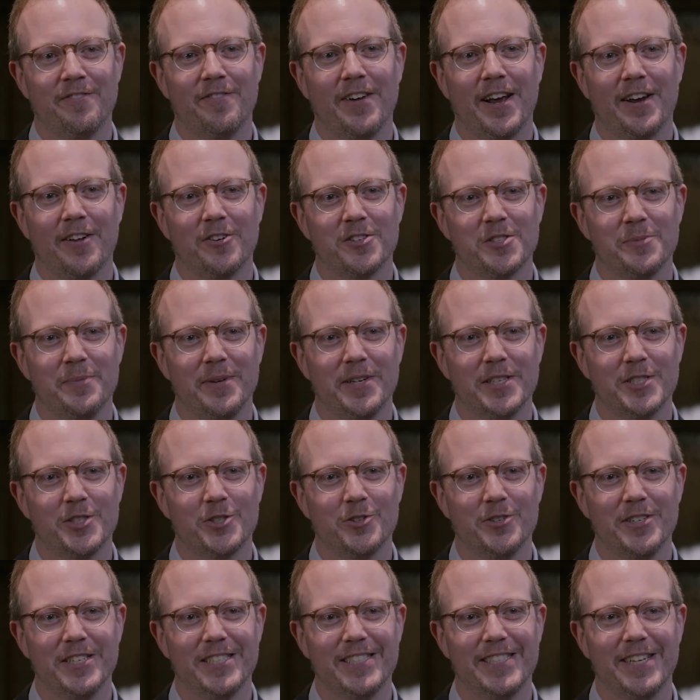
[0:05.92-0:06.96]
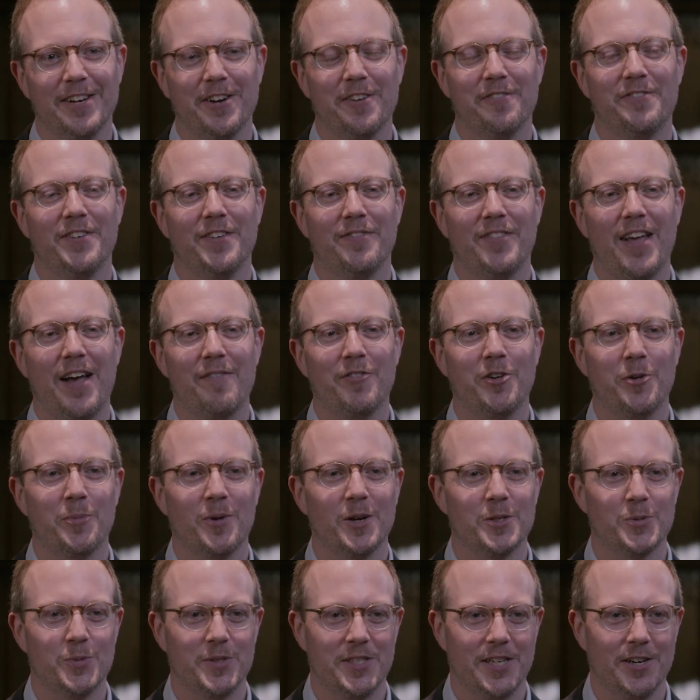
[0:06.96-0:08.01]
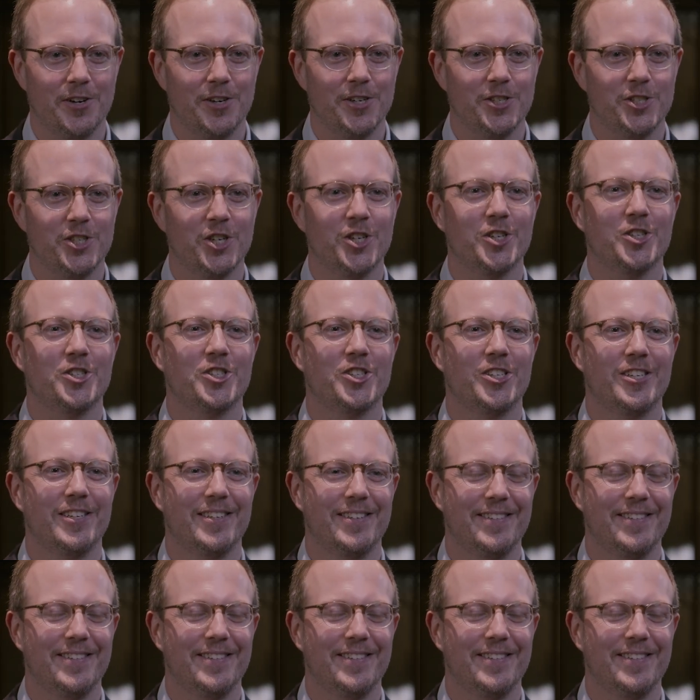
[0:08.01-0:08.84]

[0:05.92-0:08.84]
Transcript: Fine Arts Ministries here at Fifth Avenue Presbyterian Church.